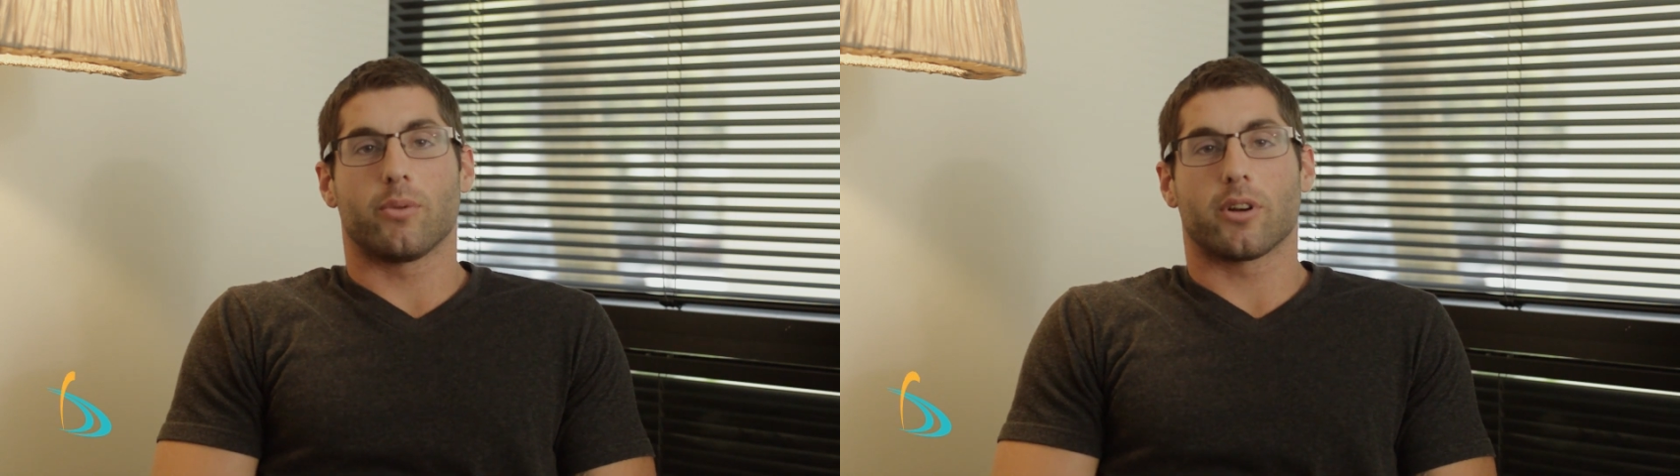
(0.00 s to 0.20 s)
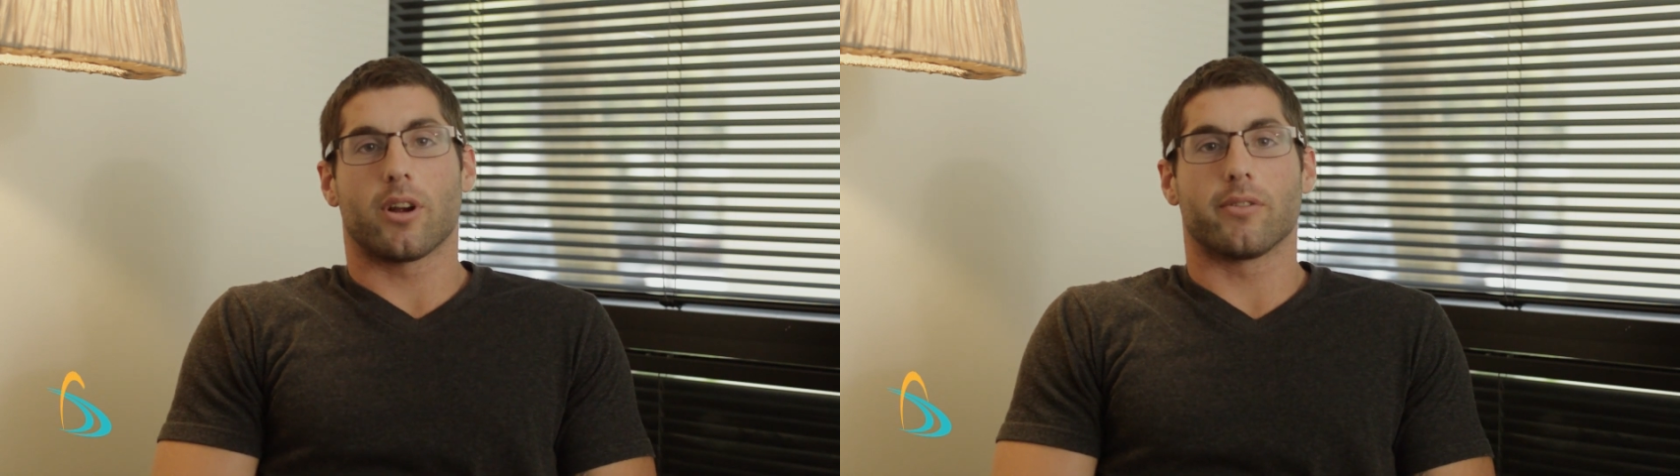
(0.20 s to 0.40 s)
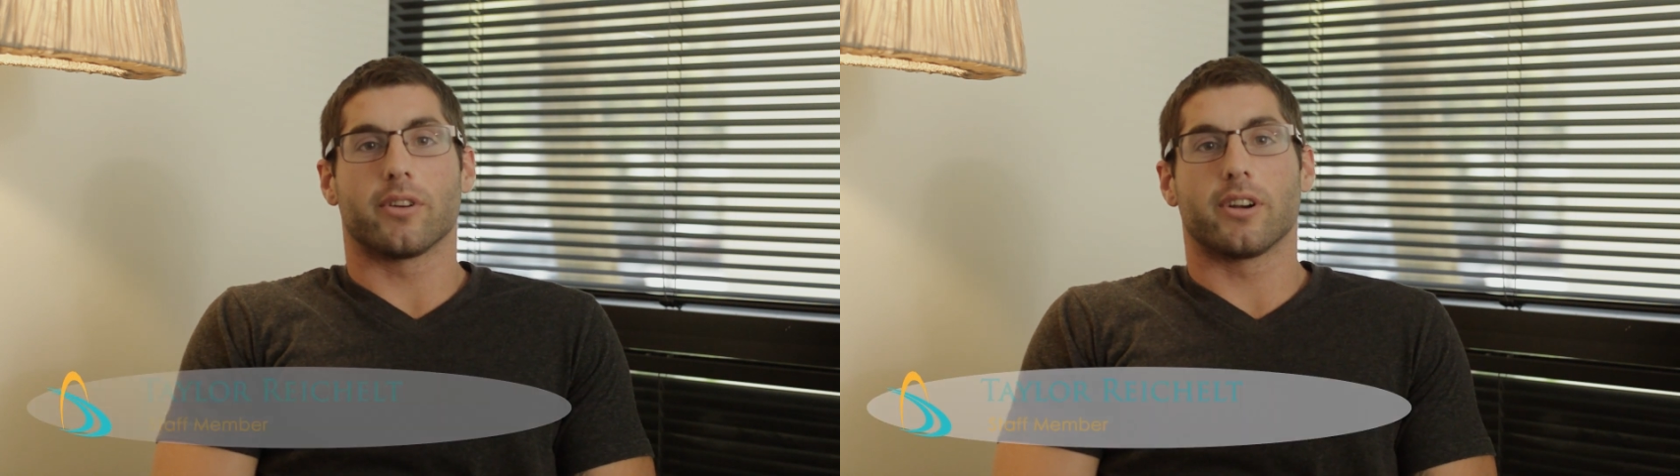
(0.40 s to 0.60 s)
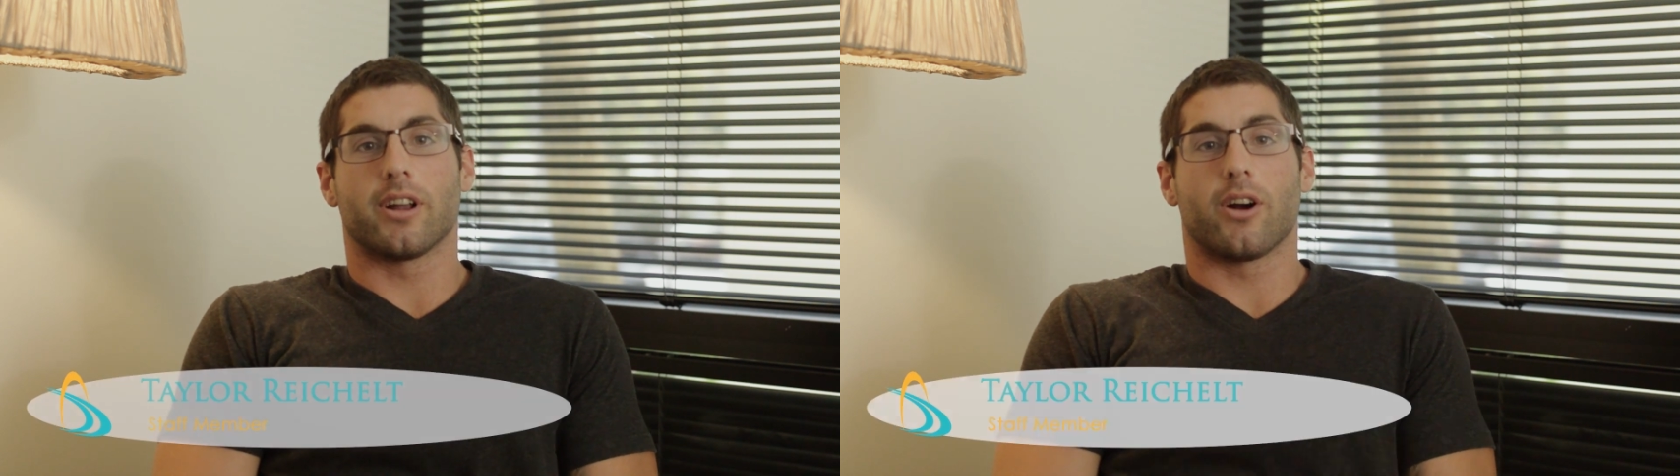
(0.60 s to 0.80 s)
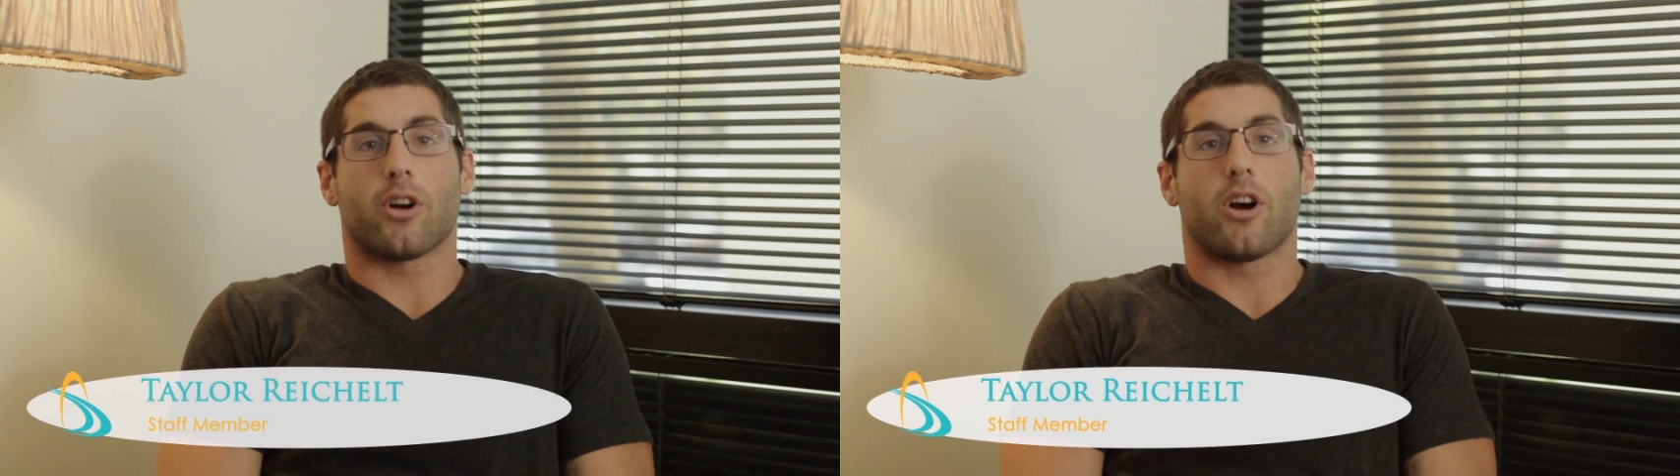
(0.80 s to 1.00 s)
recovering
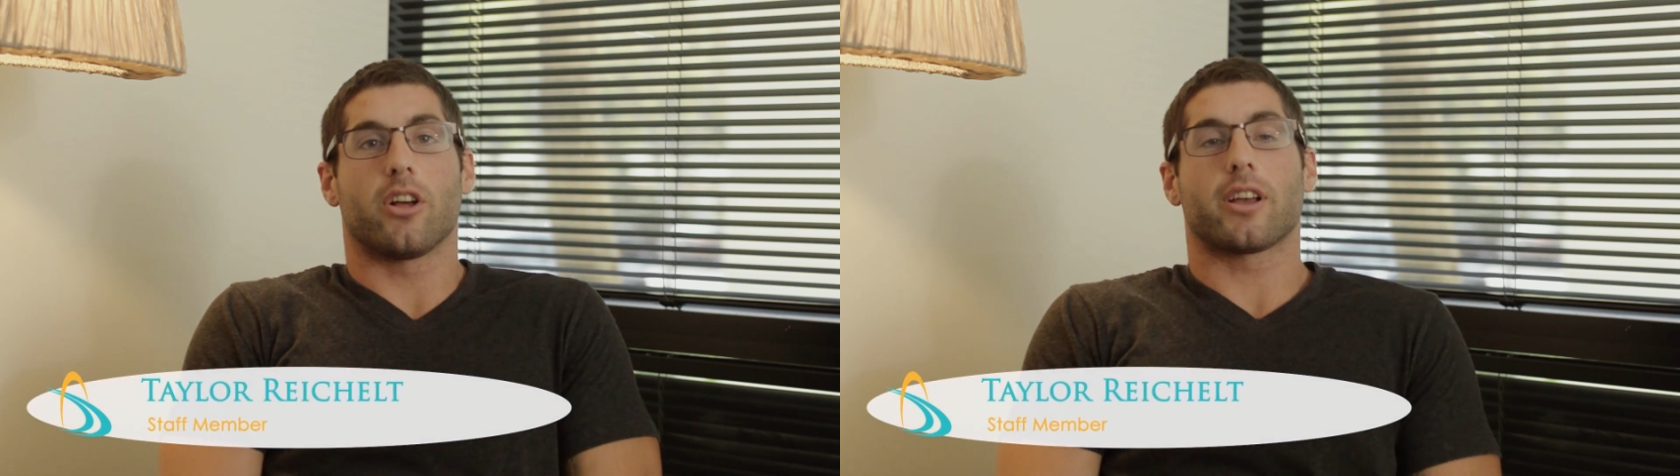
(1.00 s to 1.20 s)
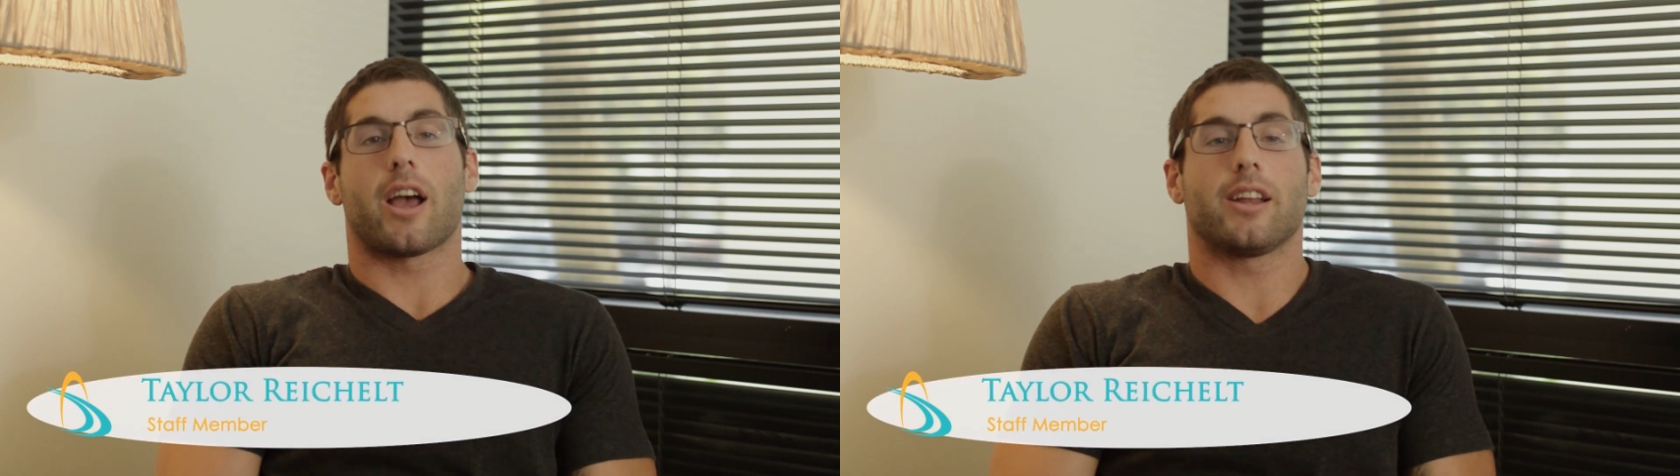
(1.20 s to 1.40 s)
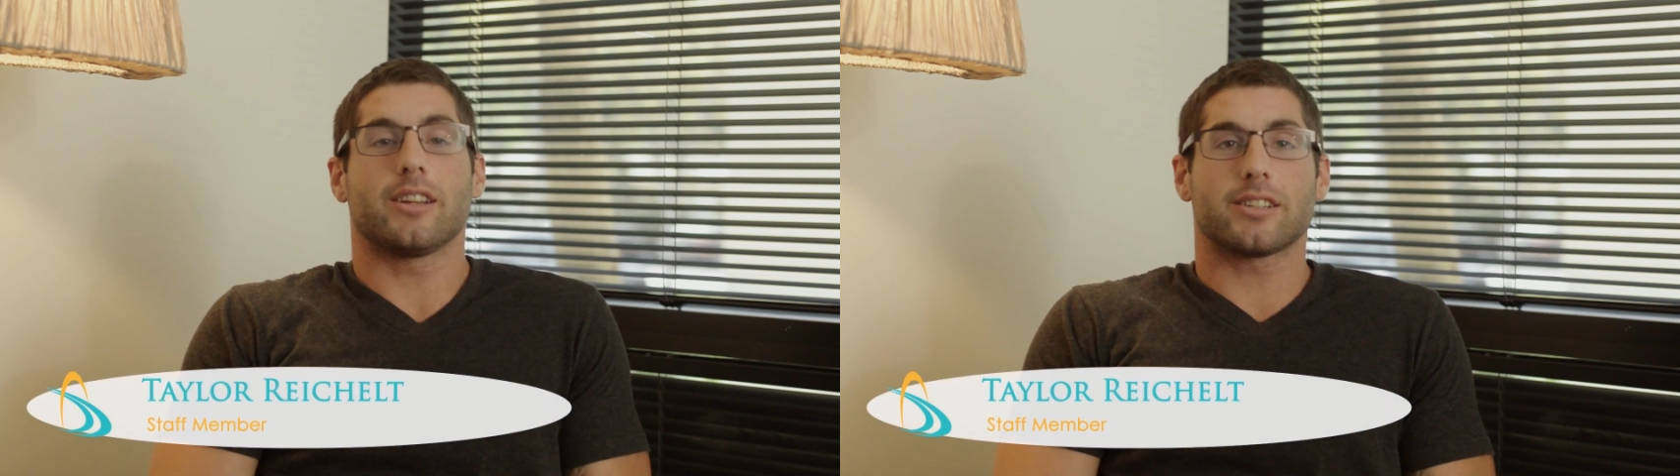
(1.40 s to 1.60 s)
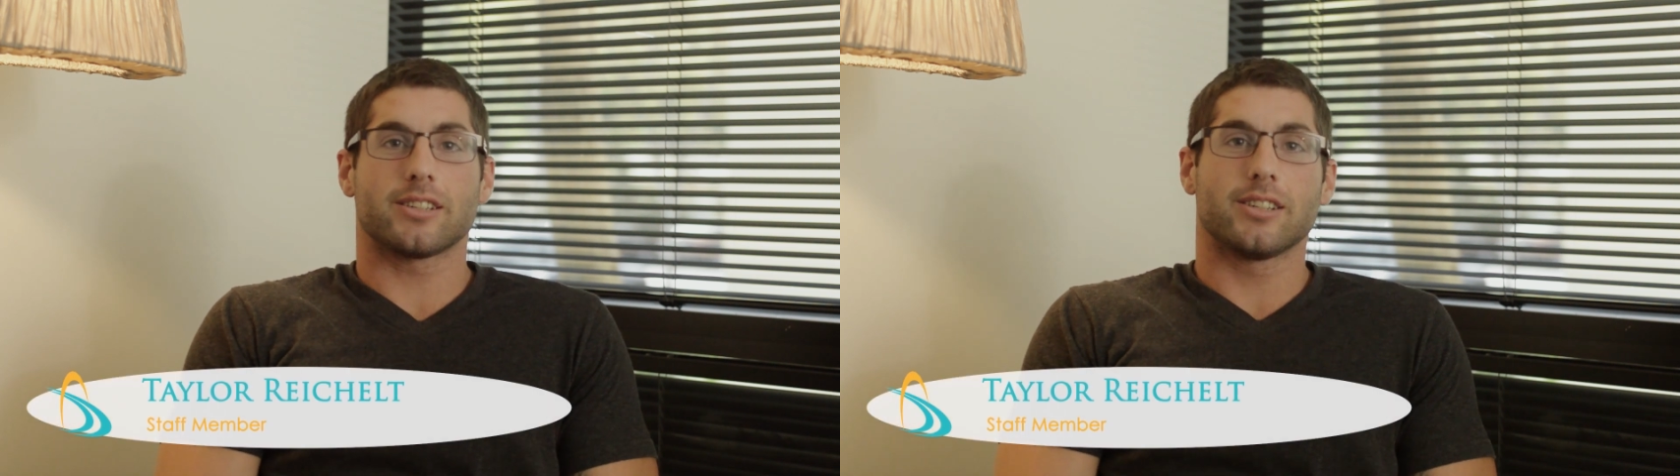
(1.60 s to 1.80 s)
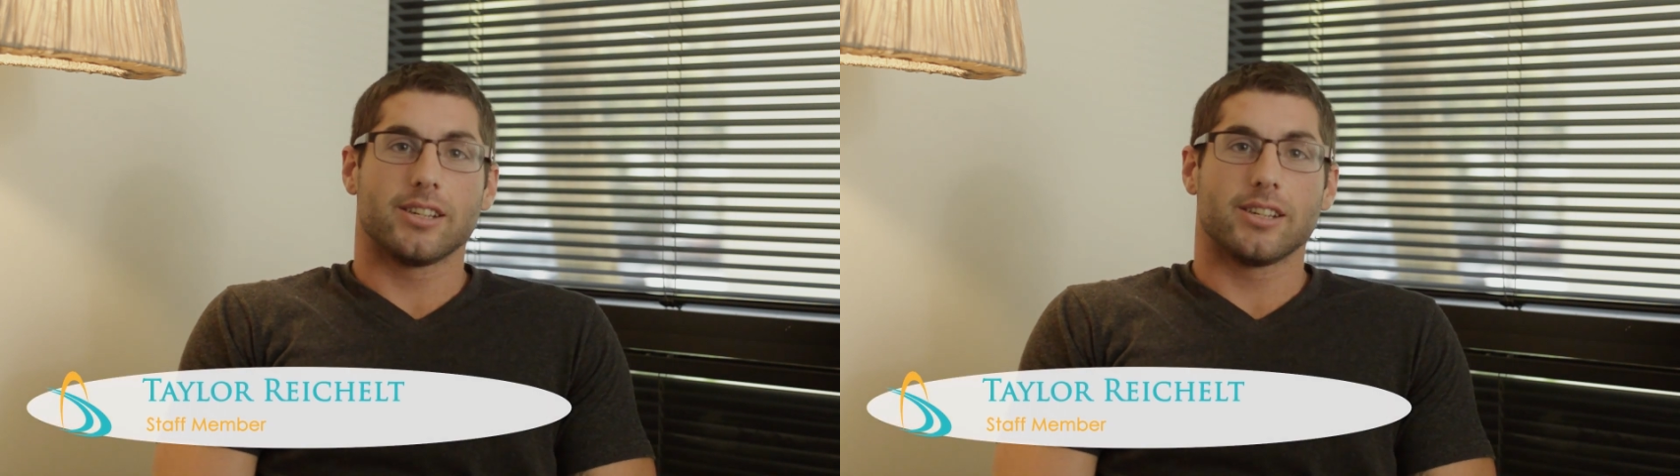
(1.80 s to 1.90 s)
alcoholic addict.